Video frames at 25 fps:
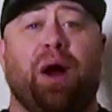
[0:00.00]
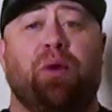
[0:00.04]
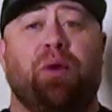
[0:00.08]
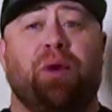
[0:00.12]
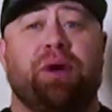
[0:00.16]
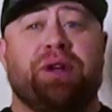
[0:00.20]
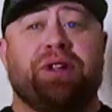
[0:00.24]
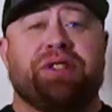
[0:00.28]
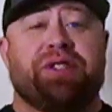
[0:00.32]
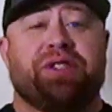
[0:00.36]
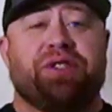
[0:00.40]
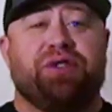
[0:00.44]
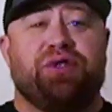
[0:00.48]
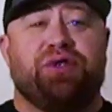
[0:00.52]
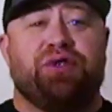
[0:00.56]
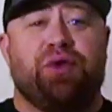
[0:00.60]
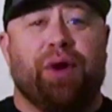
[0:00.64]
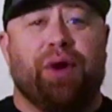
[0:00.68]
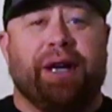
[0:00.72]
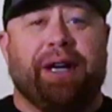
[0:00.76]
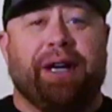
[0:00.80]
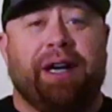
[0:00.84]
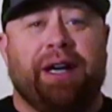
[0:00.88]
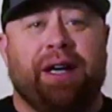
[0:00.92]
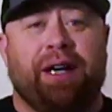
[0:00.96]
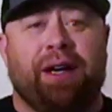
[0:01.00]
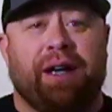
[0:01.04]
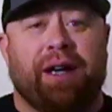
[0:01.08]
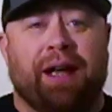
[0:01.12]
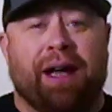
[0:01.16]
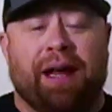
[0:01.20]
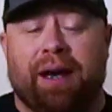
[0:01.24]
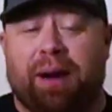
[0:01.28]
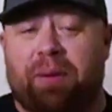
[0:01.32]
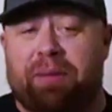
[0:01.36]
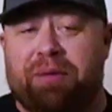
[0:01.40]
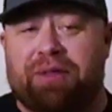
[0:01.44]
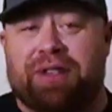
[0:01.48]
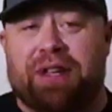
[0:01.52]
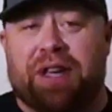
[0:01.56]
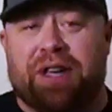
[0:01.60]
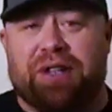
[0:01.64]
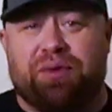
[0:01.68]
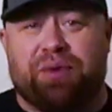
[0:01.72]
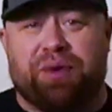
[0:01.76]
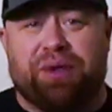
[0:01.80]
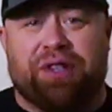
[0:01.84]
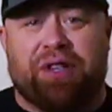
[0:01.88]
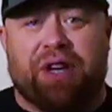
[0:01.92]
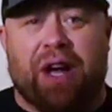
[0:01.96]
was drinking and obsessed
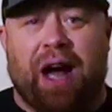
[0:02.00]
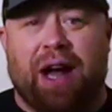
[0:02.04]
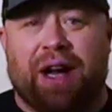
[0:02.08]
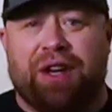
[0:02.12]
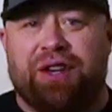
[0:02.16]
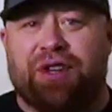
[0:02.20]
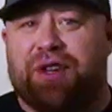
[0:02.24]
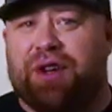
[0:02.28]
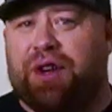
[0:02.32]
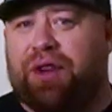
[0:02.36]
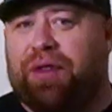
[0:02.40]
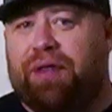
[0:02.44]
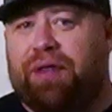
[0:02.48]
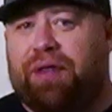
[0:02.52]
with Scotch,